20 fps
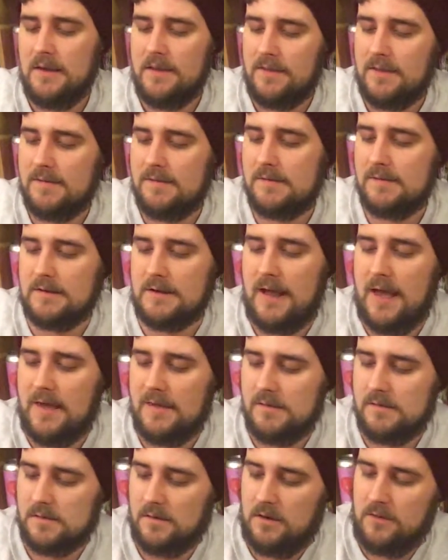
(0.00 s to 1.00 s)
This is a
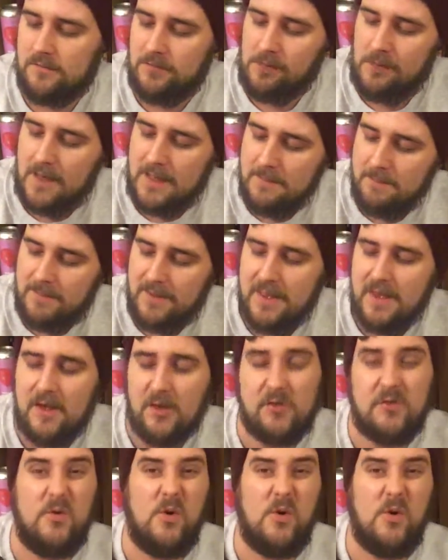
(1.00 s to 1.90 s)
nice sort of light beer, it's